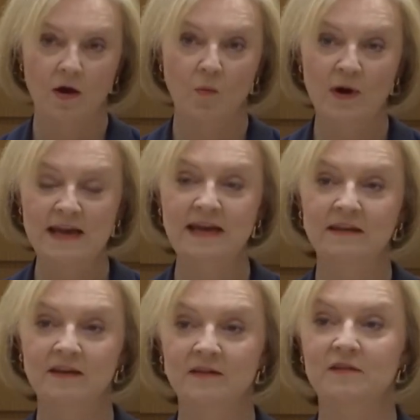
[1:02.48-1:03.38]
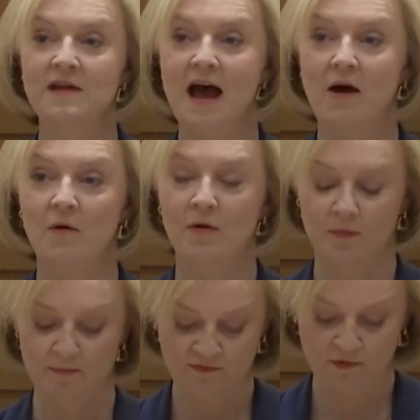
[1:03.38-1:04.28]
We need this now
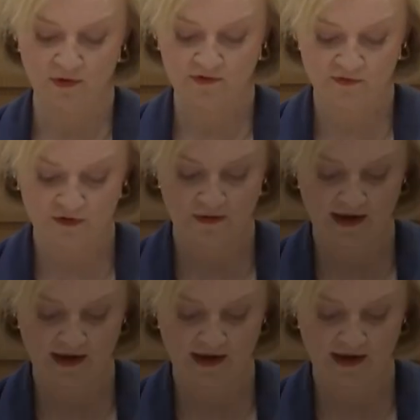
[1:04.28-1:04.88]
before it's too